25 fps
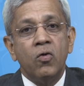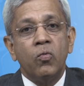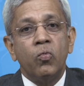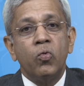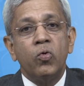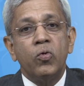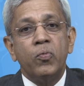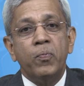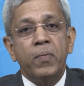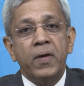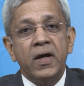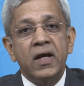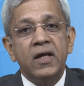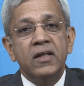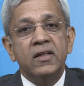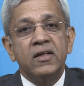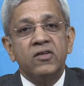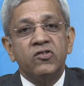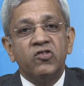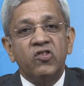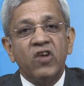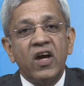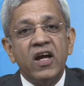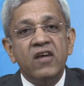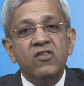would be the
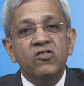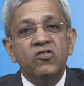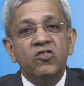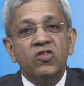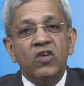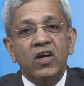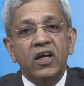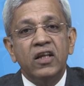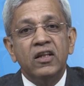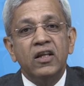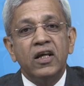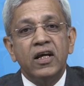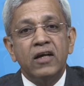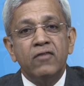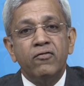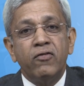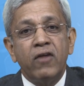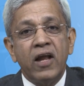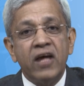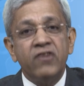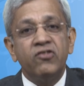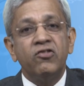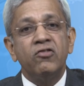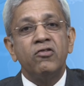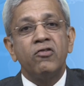change in the
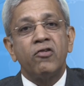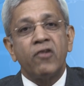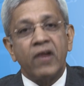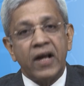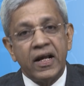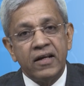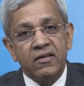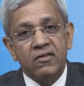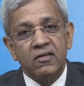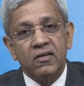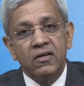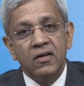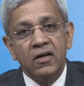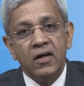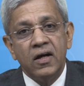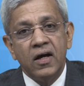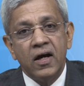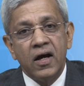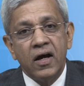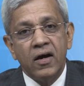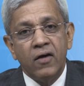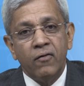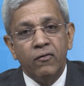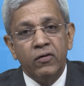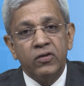inflation rate,
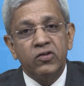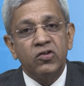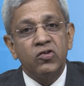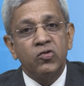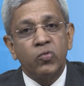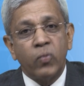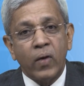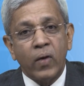which is